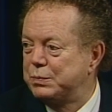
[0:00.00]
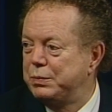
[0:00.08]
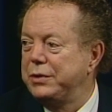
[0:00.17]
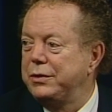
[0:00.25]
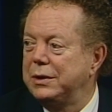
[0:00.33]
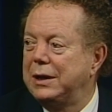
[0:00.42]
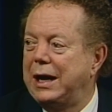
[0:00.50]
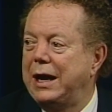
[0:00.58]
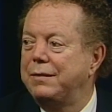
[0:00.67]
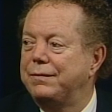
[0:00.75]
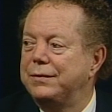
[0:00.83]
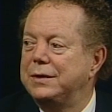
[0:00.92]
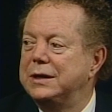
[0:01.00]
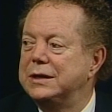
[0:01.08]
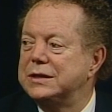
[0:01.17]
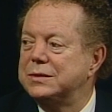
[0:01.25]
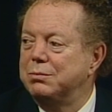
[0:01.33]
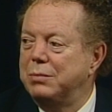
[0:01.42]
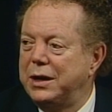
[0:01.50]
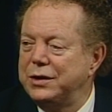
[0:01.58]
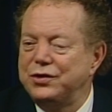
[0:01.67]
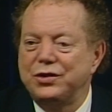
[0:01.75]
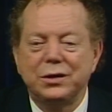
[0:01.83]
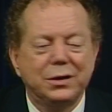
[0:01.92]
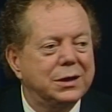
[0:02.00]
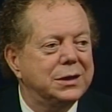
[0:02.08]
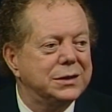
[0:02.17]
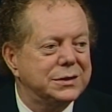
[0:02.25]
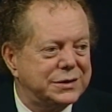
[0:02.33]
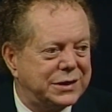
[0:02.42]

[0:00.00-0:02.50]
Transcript: Spirit life is much the